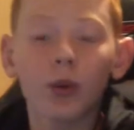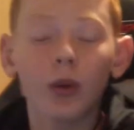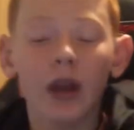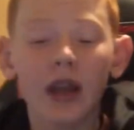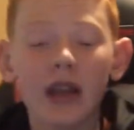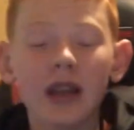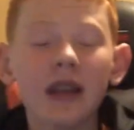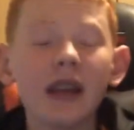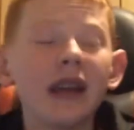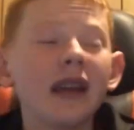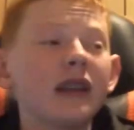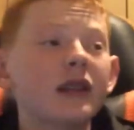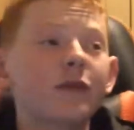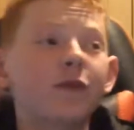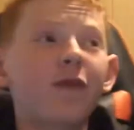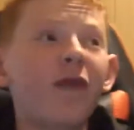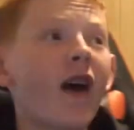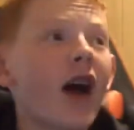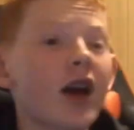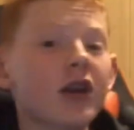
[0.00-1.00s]
His
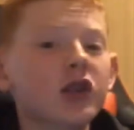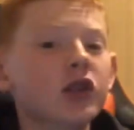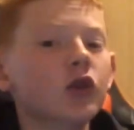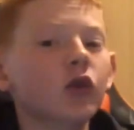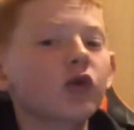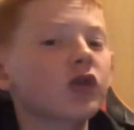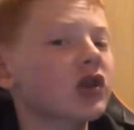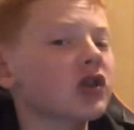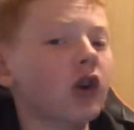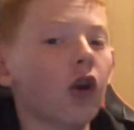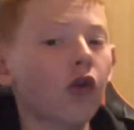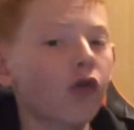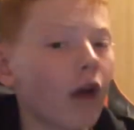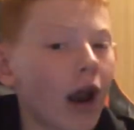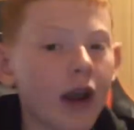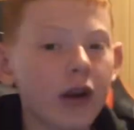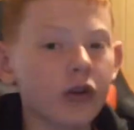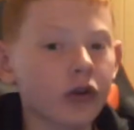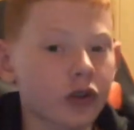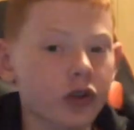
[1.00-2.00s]
first touch is
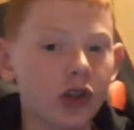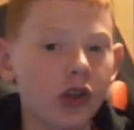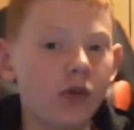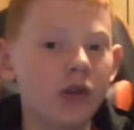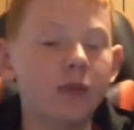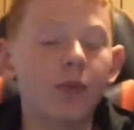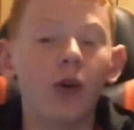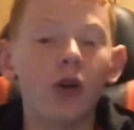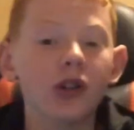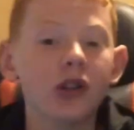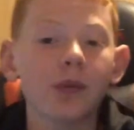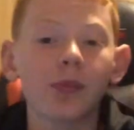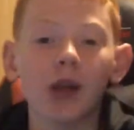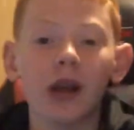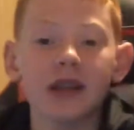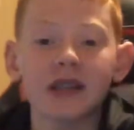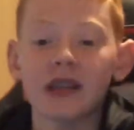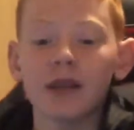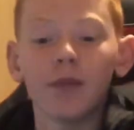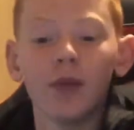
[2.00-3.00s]
horrendous, Lewis Potter,
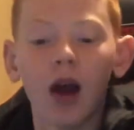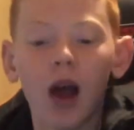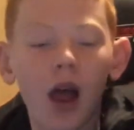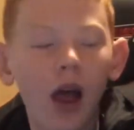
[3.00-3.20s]
bless him.